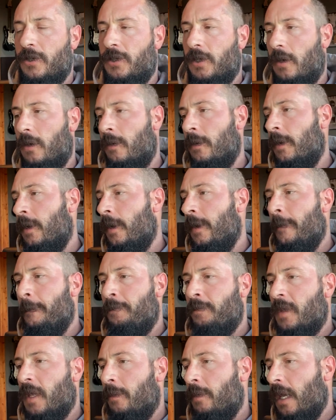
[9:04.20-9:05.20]
So
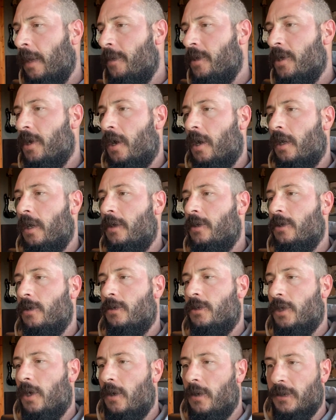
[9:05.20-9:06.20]
maybe you're going to
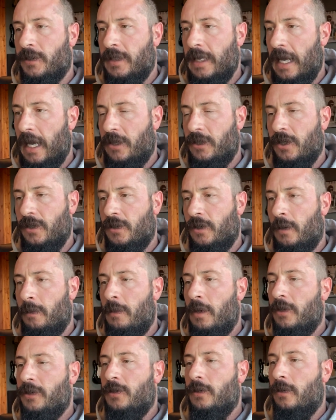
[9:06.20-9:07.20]
do tall snatches or
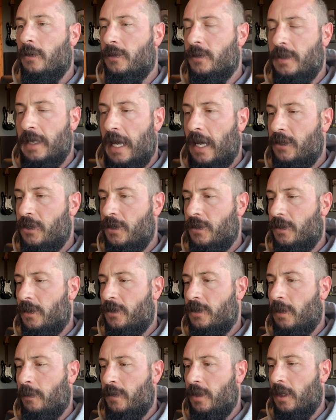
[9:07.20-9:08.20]
muscle snatches
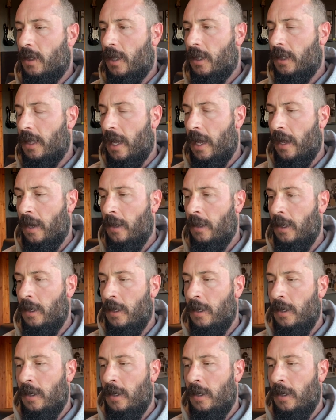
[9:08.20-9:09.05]
or something like that.